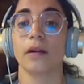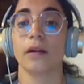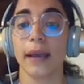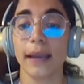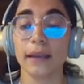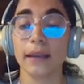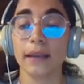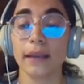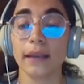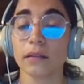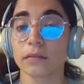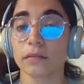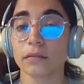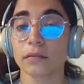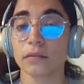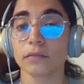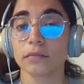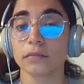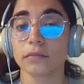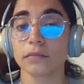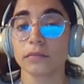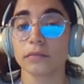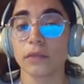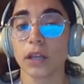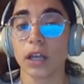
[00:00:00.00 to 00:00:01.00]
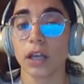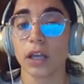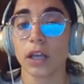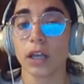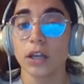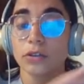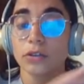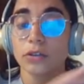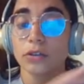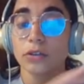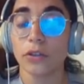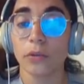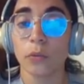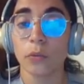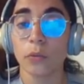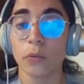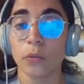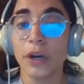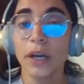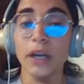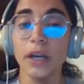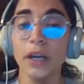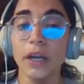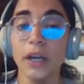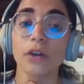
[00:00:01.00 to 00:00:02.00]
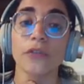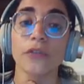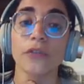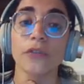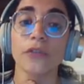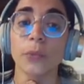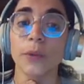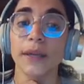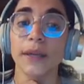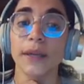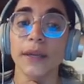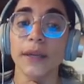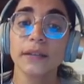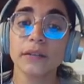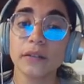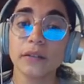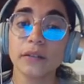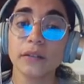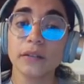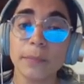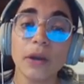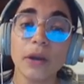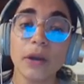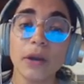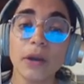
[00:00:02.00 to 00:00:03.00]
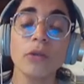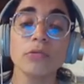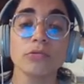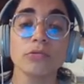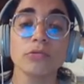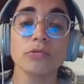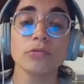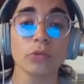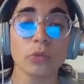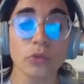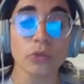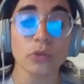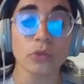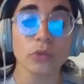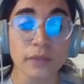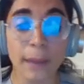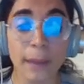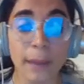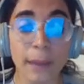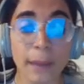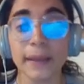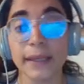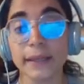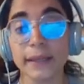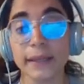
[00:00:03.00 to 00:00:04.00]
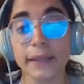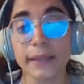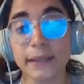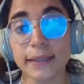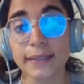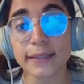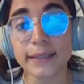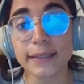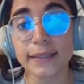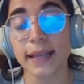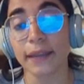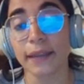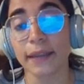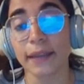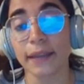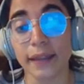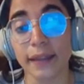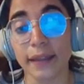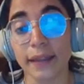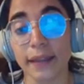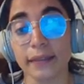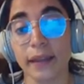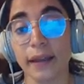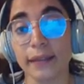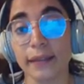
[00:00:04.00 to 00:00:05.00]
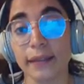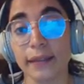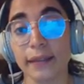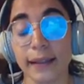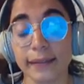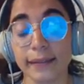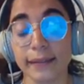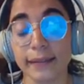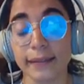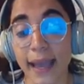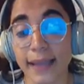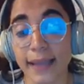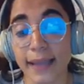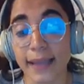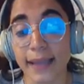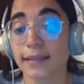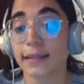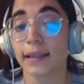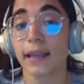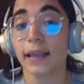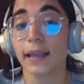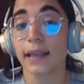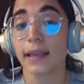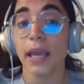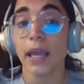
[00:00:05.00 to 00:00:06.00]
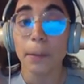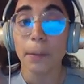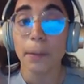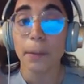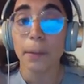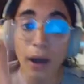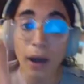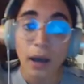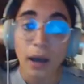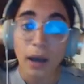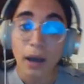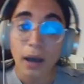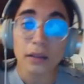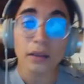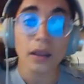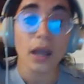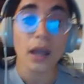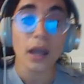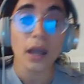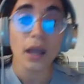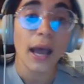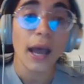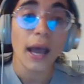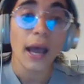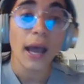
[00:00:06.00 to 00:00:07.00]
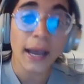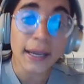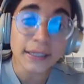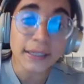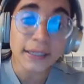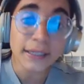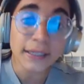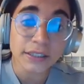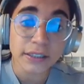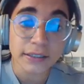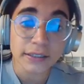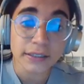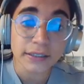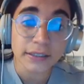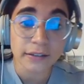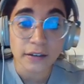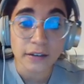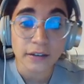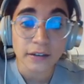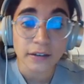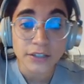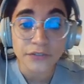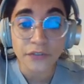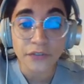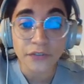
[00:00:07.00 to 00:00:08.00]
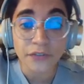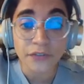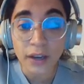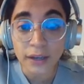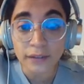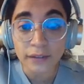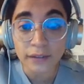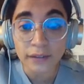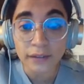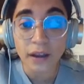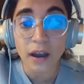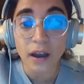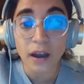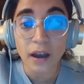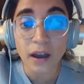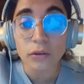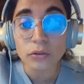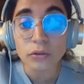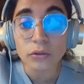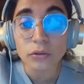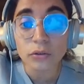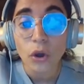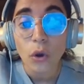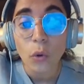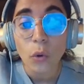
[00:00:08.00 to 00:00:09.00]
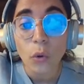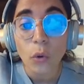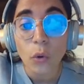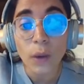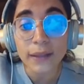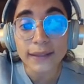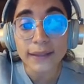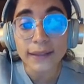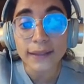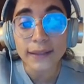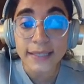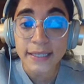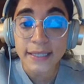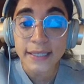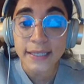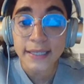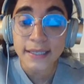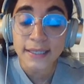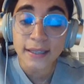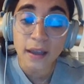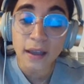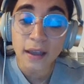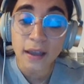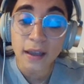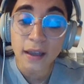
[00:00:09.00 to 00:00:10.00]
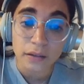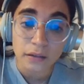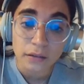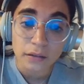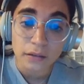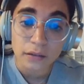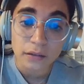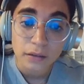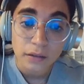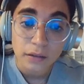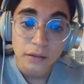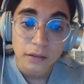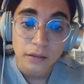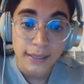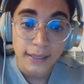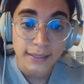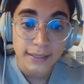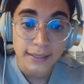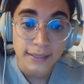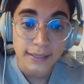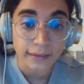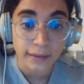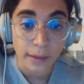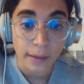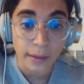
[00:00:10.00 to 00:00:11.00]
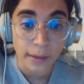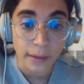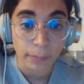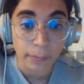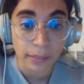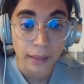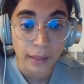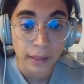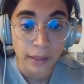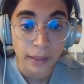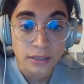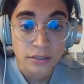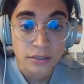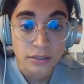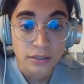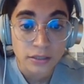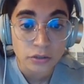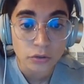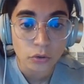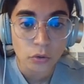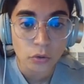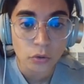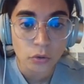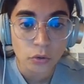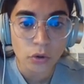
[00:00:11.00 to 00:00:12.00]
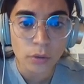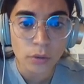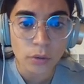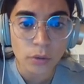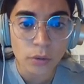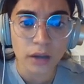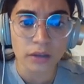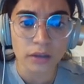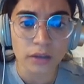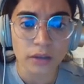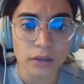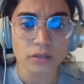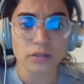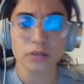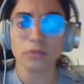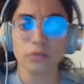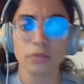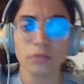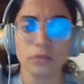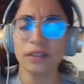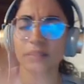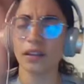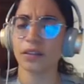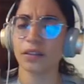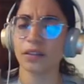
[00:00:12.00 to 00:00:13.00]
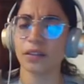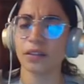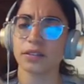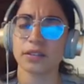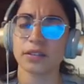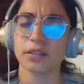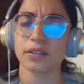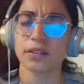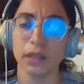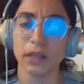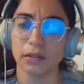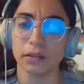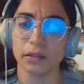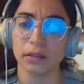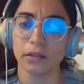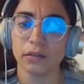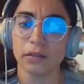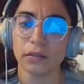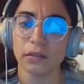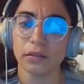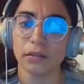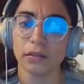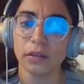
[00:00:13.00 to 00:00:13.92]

Right? So the work of the weight could be also W cosine theta delta s. But I should, guys, find out what is the sign. Is it a plus or minus? What does this mean?